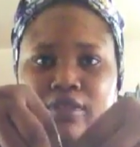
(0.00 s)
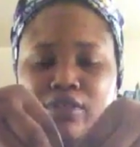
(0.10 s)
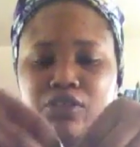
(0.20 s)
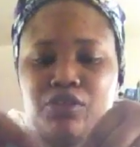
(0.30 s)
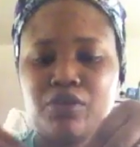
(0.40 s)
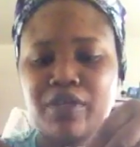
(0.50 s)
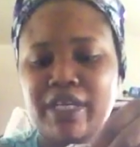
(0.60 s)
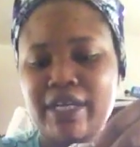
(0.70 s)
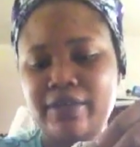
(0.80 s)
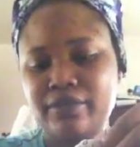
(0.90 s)
You hold it
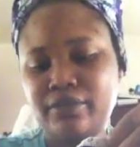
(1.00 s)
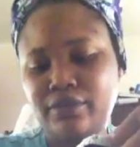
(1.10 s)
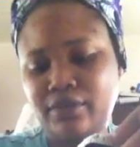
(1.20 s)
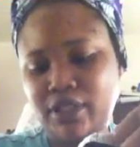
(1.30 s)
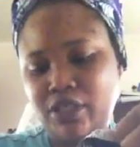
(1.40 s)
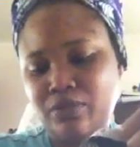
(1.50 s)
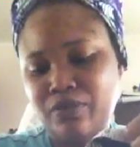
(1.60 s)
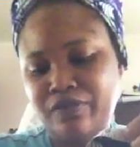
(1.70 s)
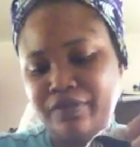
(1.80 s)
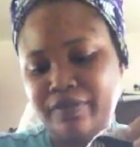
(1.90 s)
down and you
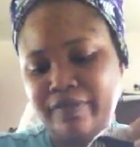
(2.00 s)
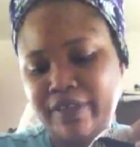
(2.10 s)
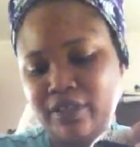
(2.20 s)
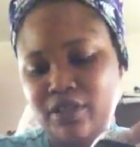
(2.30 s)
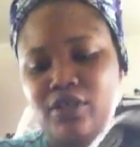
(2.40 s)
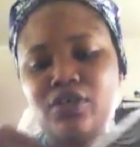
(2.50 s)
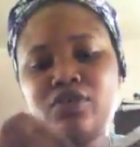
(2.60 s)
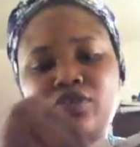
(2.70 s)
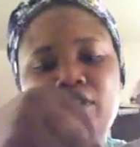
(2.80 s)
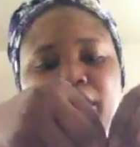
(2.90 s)
move it around
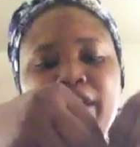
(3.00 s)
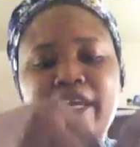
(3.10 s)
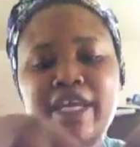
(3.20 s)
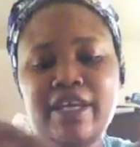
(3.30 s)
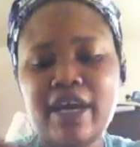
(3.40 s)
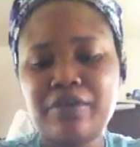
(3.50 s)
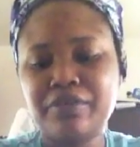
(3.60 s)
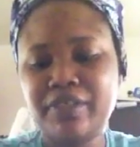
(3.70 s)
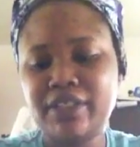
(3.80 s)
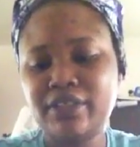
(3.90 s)
so you can get it
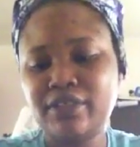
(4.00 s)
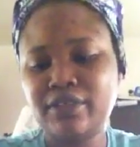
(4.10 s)
accurate.